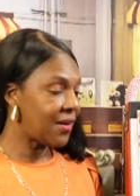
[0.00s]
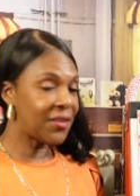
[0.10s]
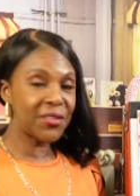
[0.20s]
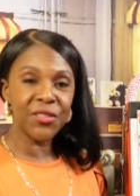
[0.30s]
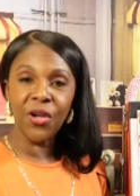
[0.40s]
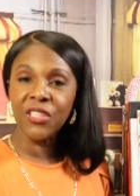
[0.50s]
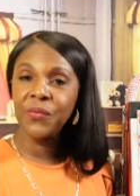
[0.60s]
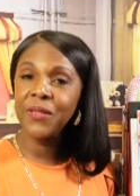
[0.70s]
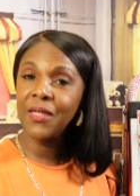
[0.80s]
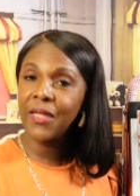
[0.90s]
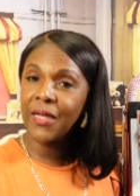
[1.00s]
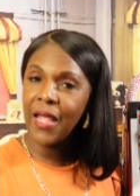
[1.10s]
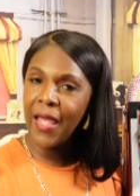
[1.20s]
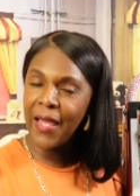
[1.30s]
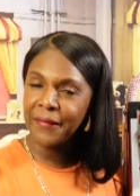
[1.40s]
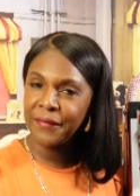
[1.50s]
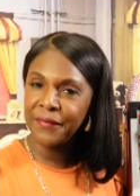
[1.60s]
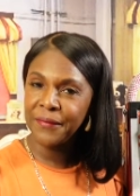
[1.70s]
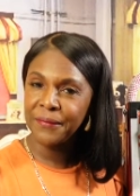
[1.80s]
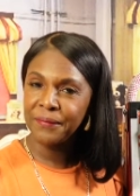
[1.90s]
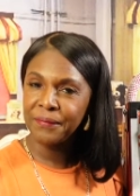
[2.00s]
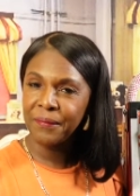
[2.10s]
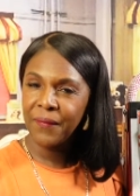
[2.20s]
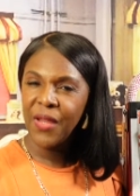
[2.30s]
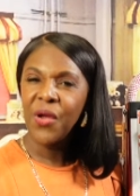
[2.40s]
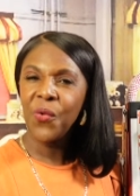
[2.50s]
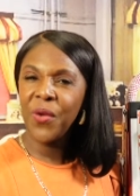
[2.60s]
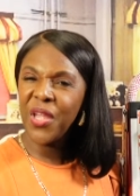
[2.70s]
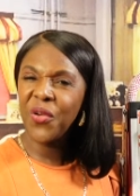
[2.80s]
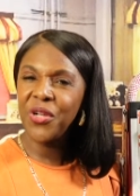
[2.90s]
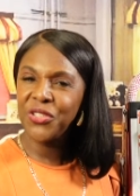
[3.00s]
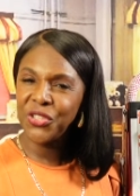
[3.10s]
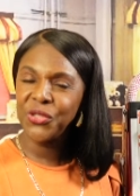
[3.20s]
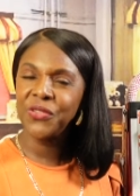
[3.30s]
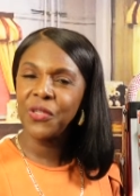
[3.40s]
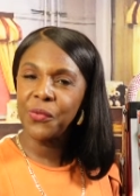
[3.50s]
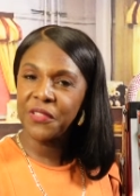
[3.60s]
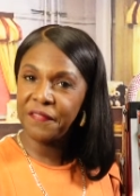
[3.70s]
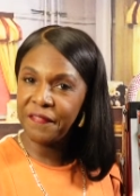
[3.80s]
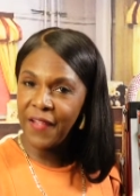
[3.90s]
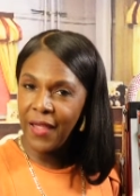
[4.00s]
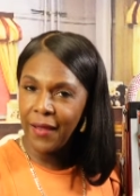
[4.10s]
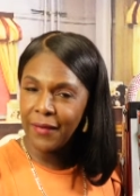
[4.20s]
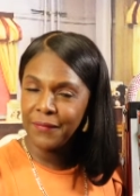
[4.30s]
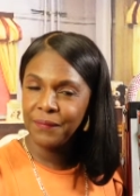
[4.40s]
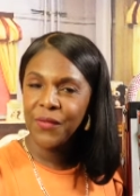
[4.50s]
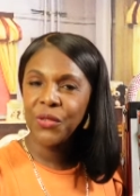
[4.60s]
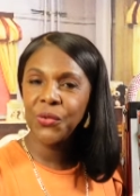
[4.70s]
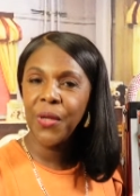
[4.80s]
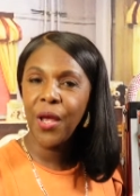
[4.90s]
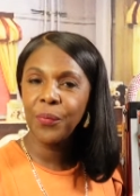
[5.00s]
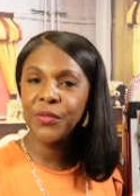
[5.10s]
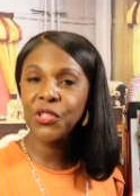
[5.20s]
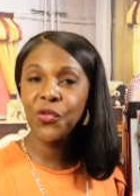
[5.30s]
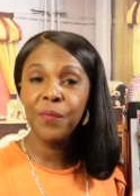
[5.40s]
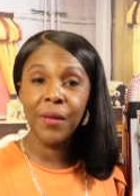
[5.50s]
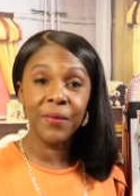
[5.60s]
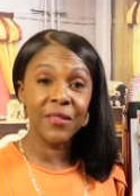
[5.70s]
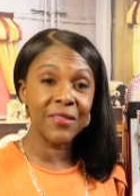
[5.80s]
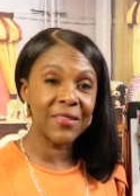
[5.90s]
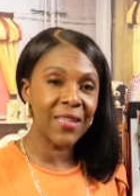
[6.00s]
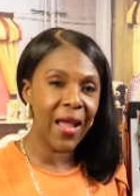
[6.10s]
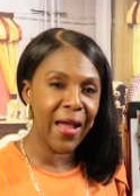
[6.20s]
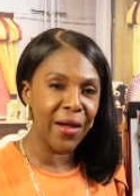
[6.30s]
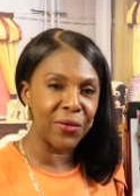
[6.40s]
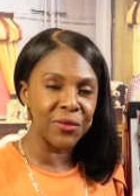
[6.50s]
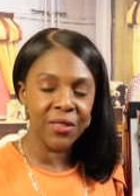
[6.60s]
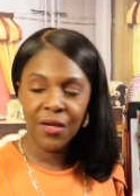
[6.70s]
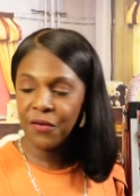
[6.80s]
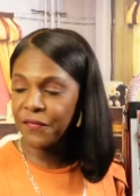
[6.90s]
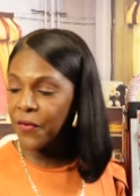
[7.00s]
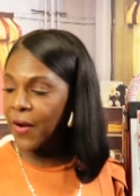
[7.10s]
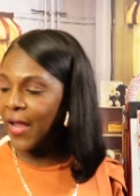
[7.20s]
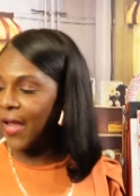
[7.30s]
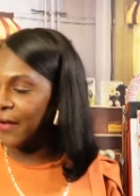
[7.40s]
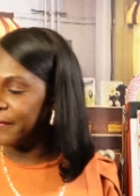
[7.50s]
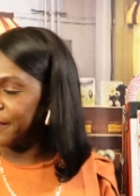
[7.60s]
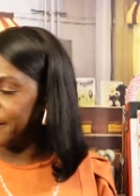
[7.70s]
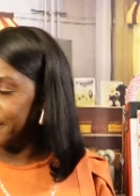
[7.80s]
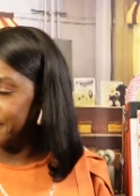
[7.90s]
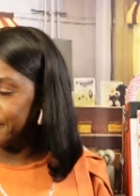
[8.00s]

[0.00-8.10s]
Starts with the letter F. We are going to use the word fan to help us to remember the sound for F.